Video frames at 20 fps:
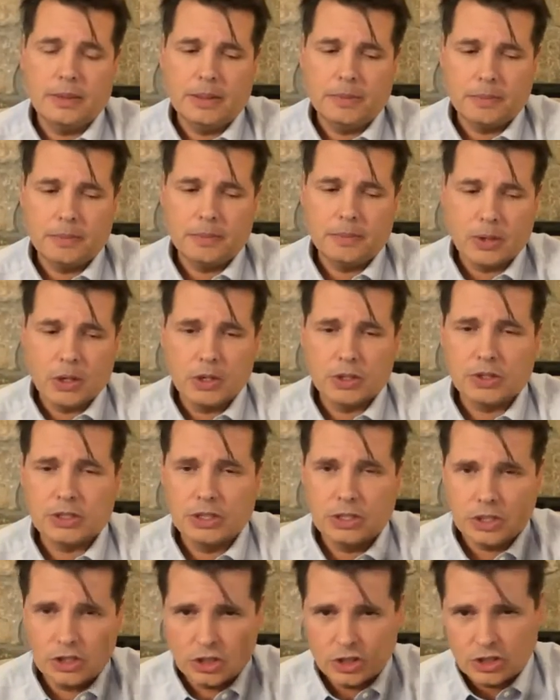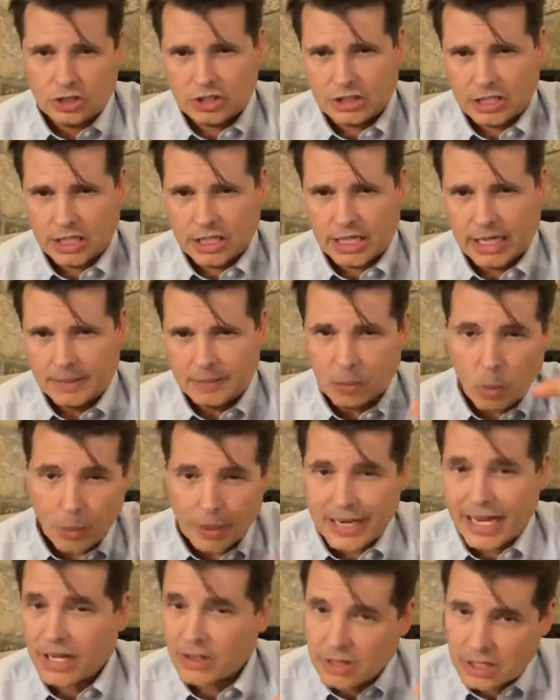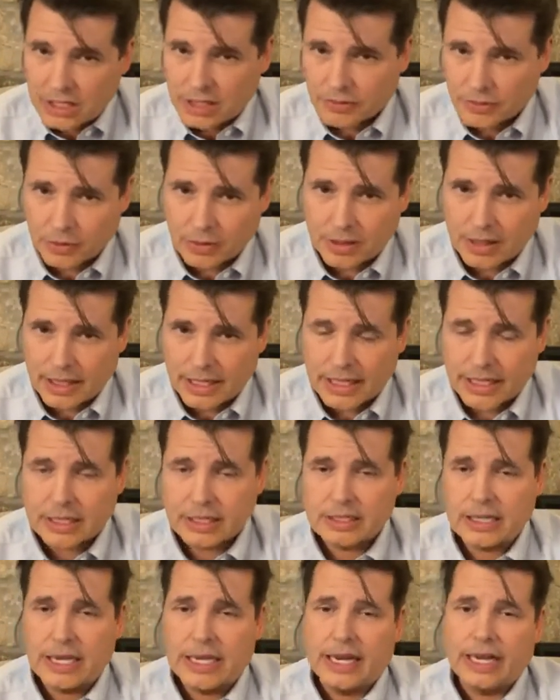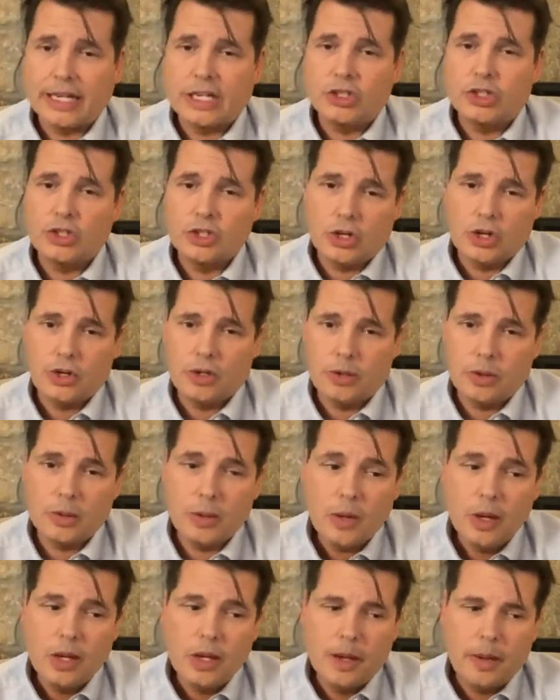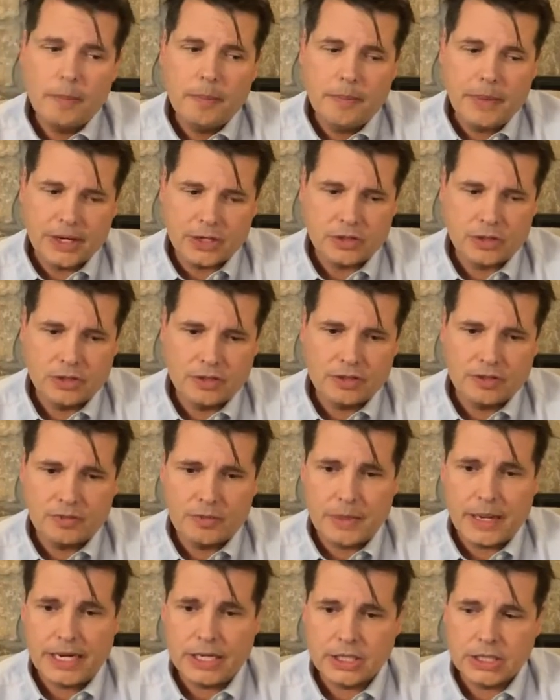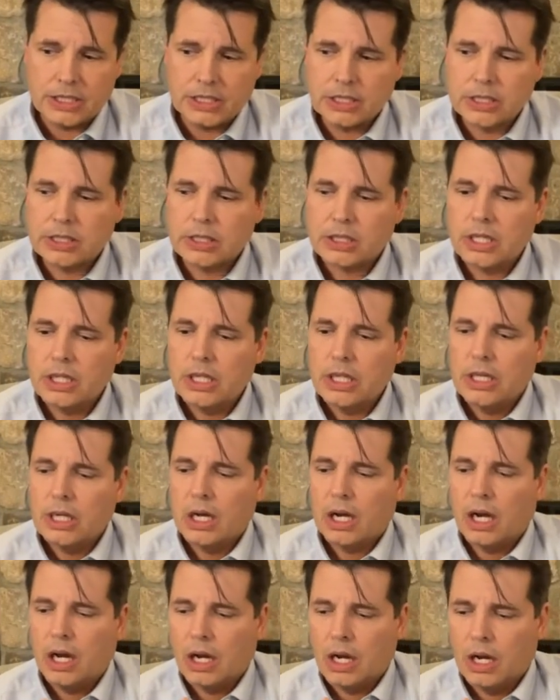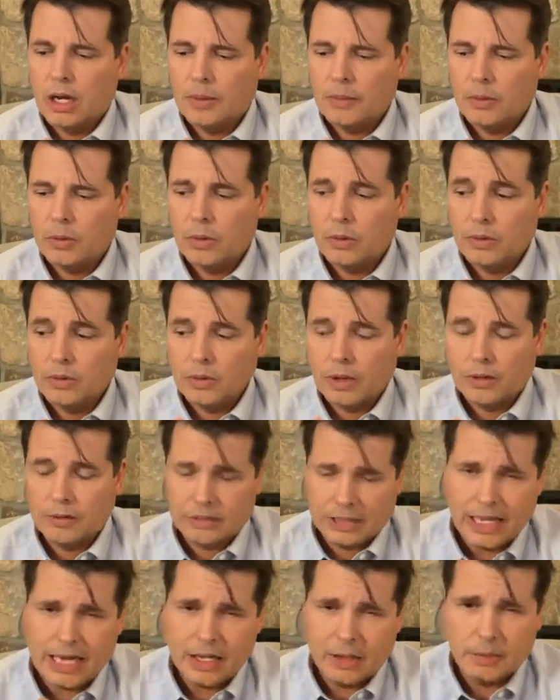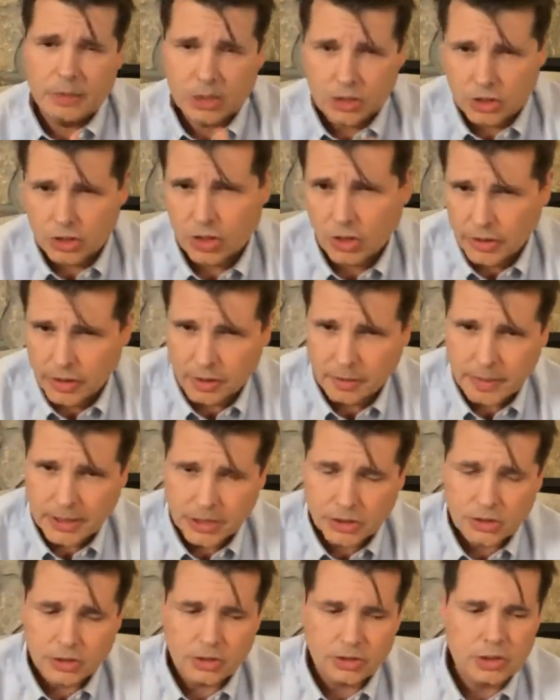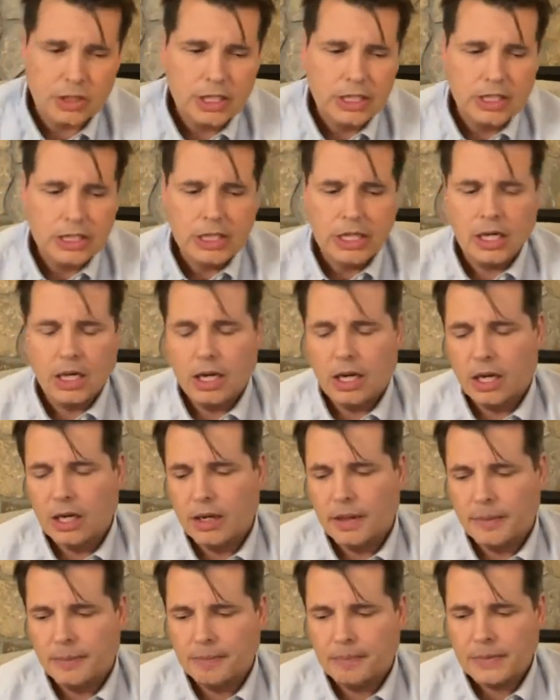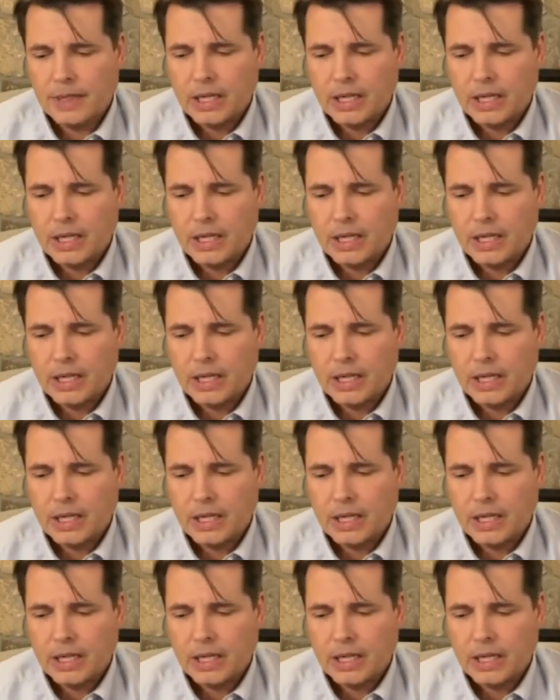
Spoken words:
in person and point out the different things, and I can show you pictures of patients who have allowed me to show their pictures, and